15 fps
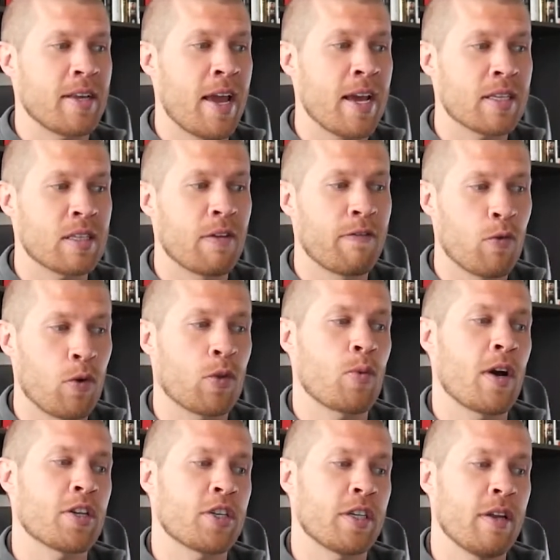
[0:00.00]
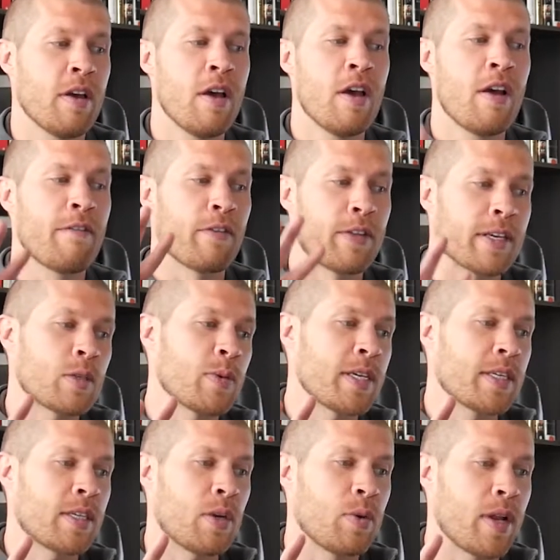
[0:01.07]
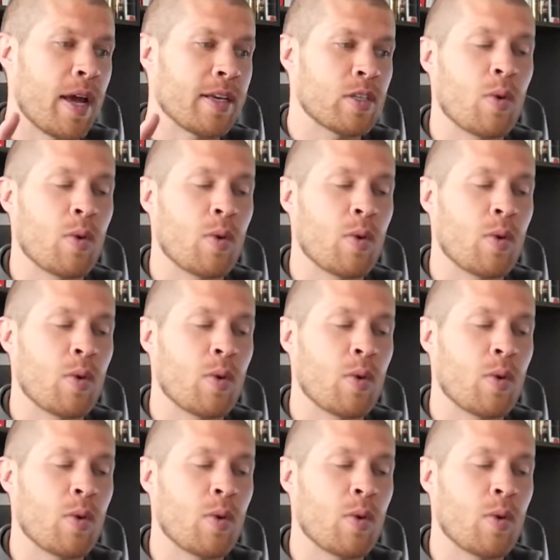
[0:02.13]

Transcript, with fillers: asked the fourth question for this week's Q and A.